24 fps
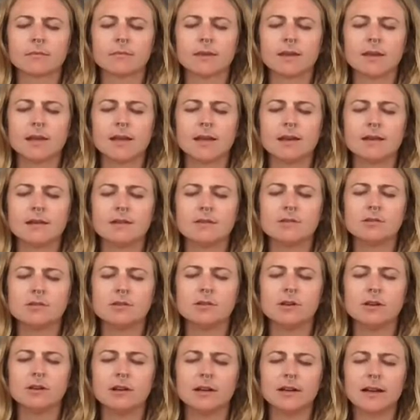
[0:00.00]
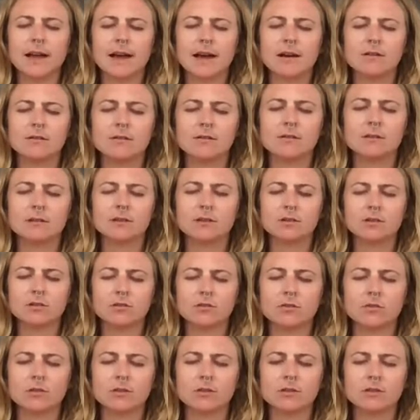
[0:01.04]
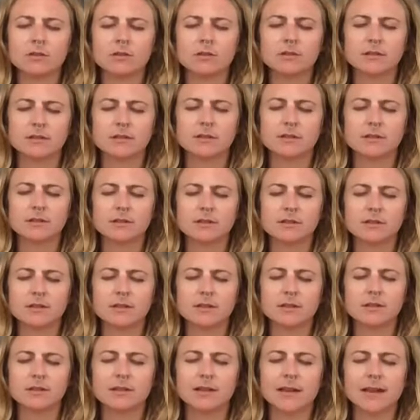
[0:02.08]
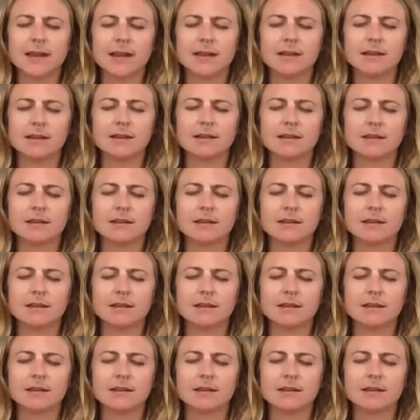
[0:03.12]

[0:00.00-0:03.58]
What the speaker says: And as you look out across the still lake,